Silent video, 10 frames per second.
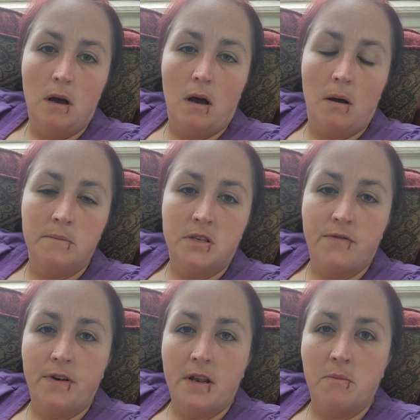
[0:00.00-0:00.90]
to
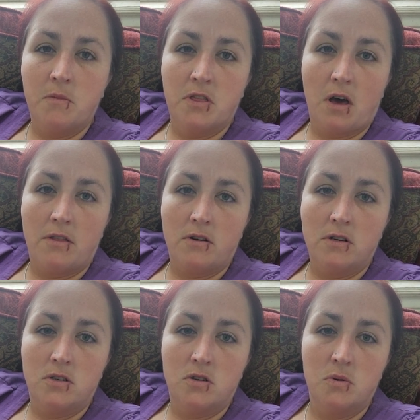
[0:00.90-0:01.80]
fit in with
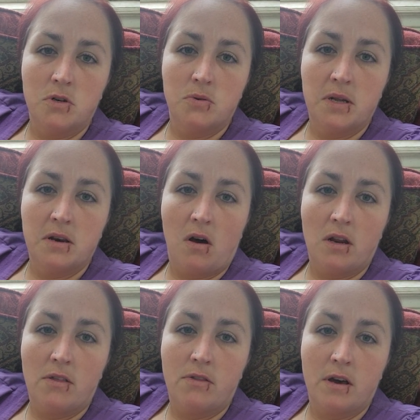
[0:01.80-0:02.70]
others who are doing
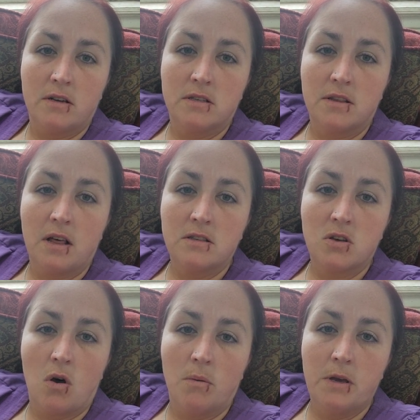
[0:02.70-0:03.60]
naughty things, and that's
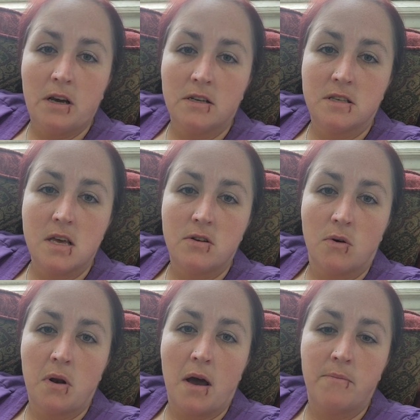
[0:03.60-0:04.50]
all because they
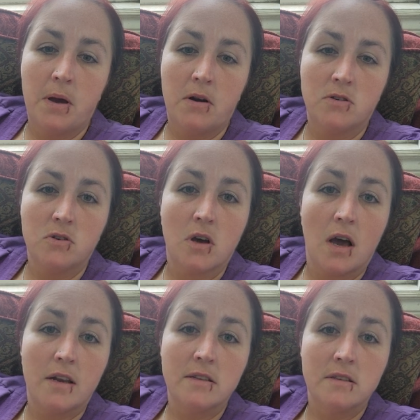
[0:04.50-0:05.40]
don't have parental
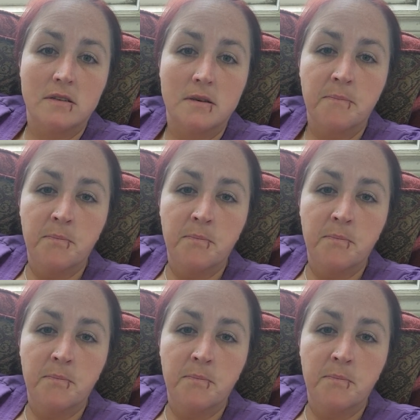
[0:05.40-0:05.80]
guidance.